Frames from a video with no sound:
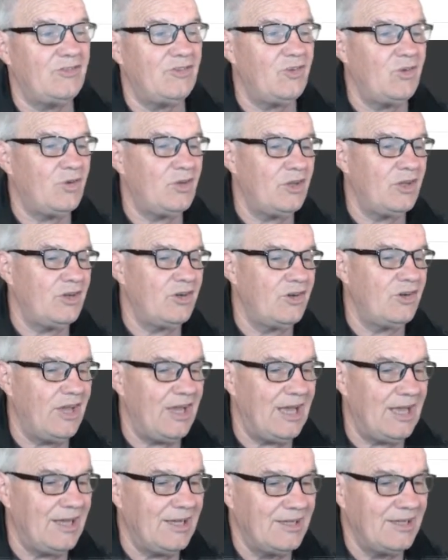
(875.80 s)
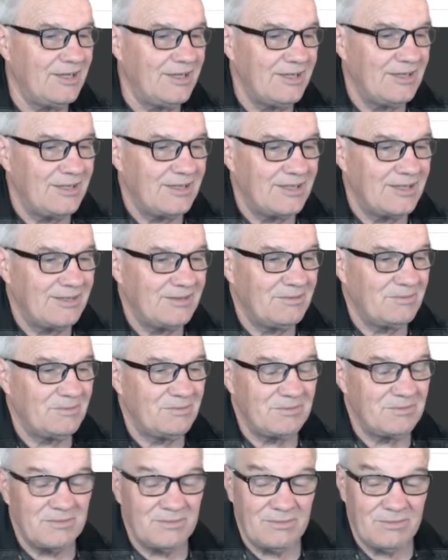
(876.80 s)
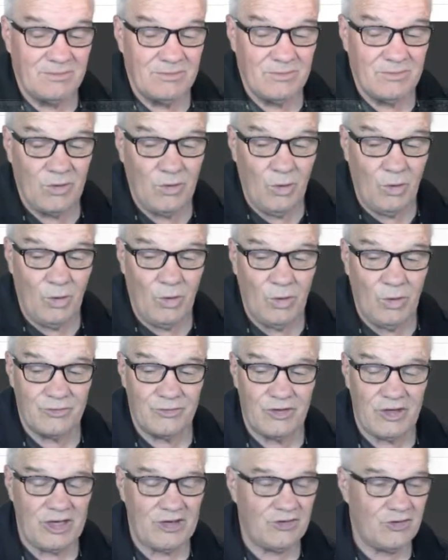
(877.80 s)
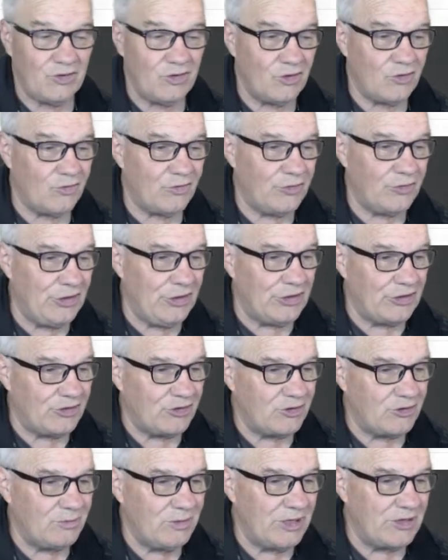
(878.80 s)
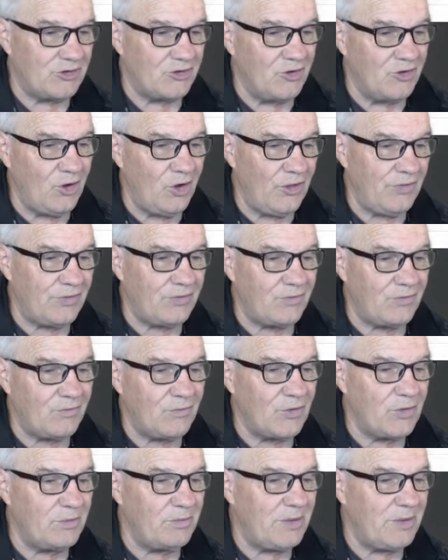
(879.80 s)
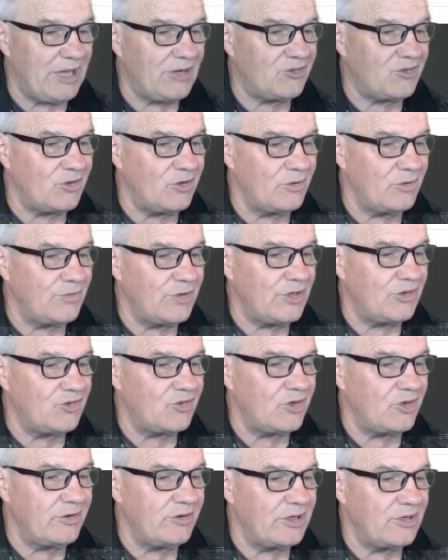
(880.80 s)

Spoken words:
you can your test is finished, but not for the Bachelor of Engineering